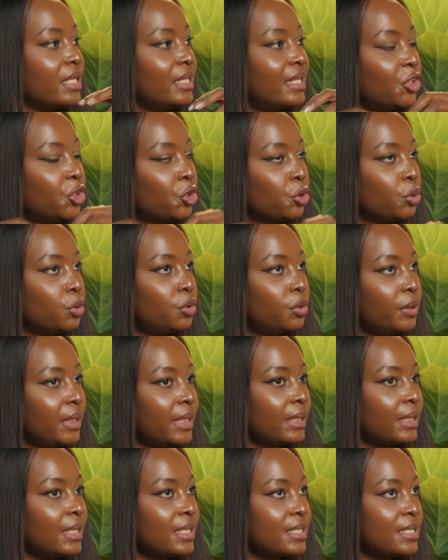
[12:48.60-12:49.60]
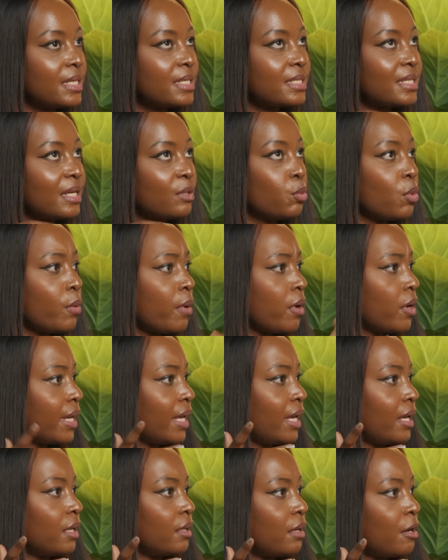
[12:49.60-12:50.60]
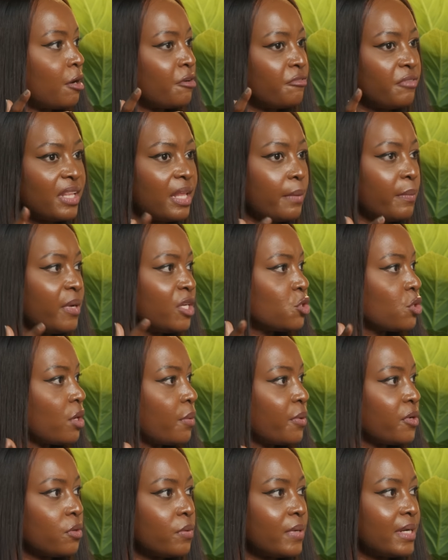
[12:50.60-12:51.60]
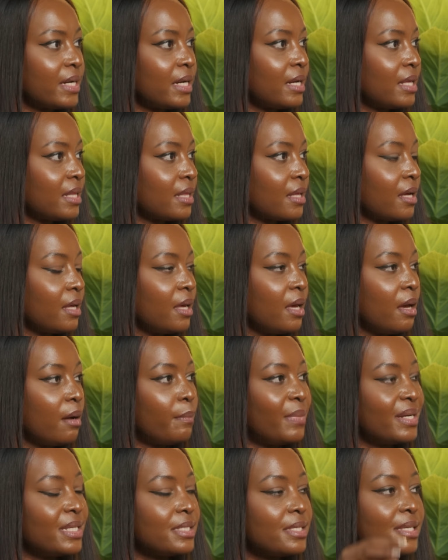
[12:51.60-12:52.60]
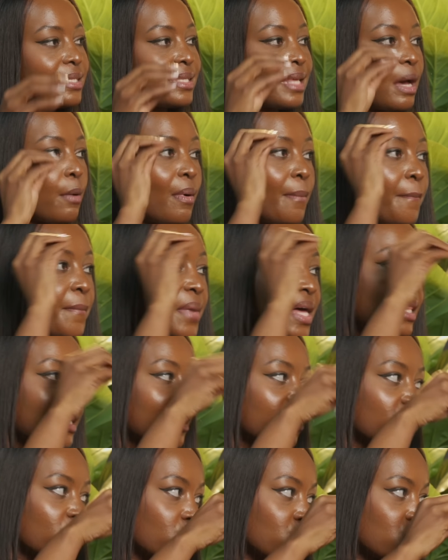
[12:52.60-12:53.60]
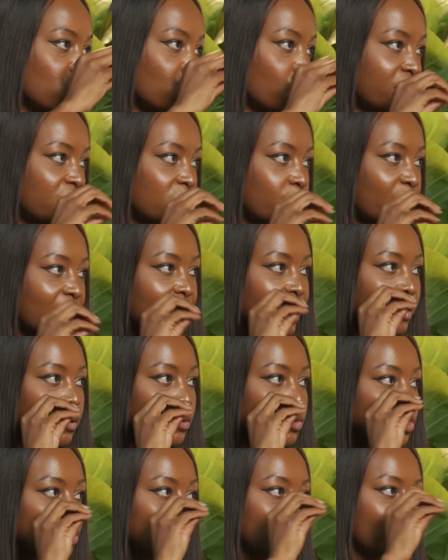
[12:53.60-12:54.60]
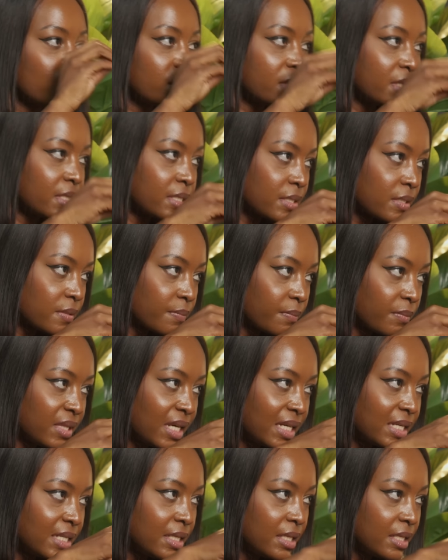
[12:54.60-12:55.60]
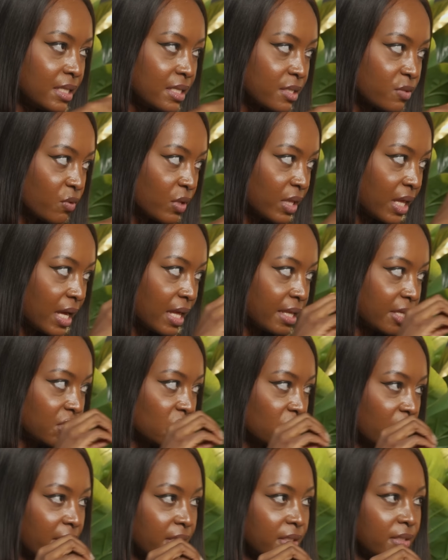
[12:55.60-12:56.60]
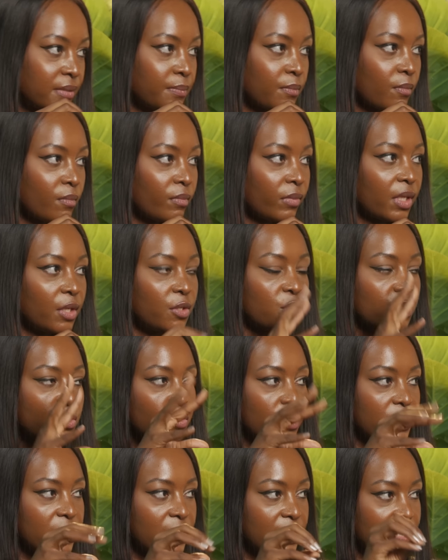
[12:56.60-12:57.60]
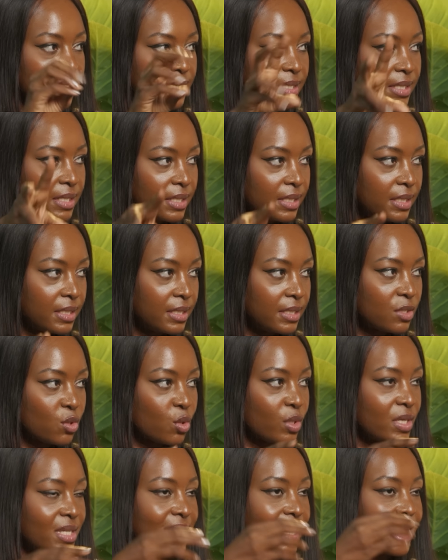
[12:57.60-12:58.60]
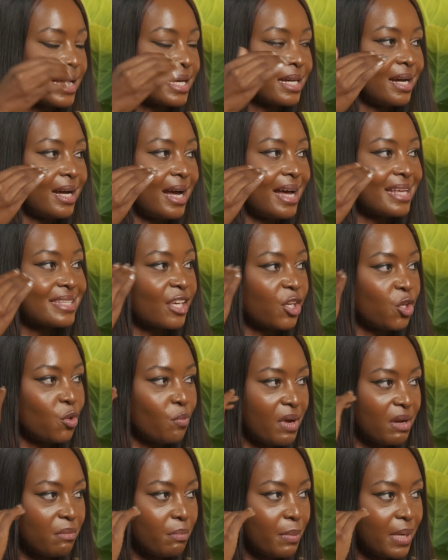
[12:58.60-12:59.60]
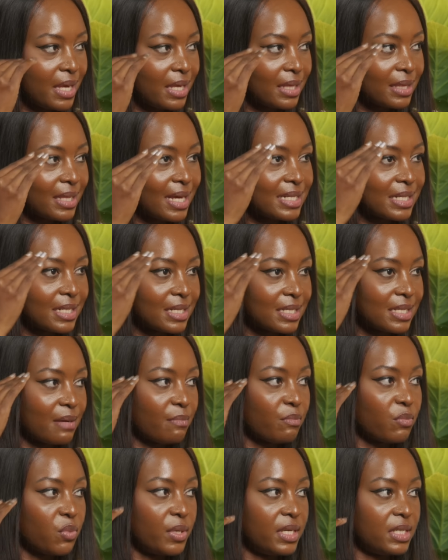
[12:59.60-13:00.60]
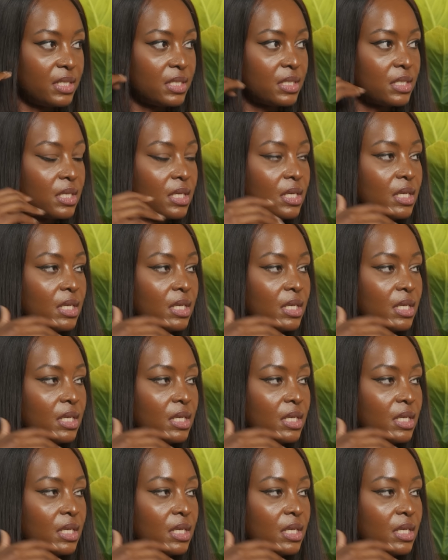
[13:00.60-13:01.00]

the children he says that we're okay our father made sure we know one another but he says our mothers used to whisper that do you notice that he did mm this for the other child do you notice that he did so he's like as a human being that at some point